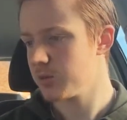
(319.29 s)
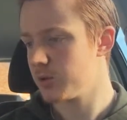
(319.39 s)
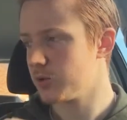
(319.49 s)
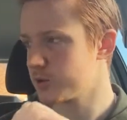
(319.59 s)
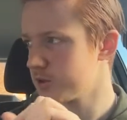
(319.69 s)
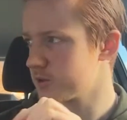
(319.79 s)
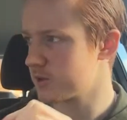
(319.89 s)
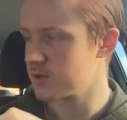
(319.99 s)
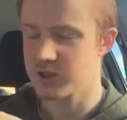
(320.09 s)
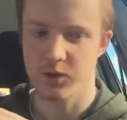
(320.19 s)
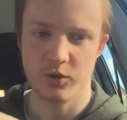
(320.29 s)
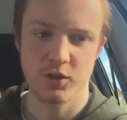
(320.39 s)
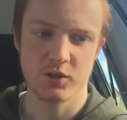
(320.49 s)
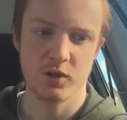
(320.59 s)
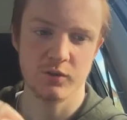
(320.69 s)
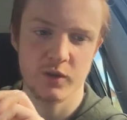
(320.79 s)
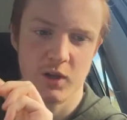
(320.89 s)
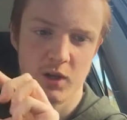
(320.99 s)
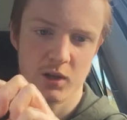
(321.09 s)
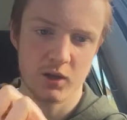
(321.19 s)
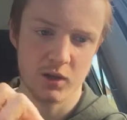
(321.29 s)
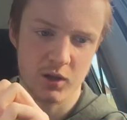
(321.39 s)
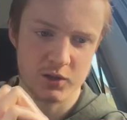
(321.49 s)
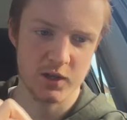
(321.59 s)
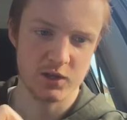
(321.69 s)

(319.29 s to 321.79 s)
but also inserted images of Los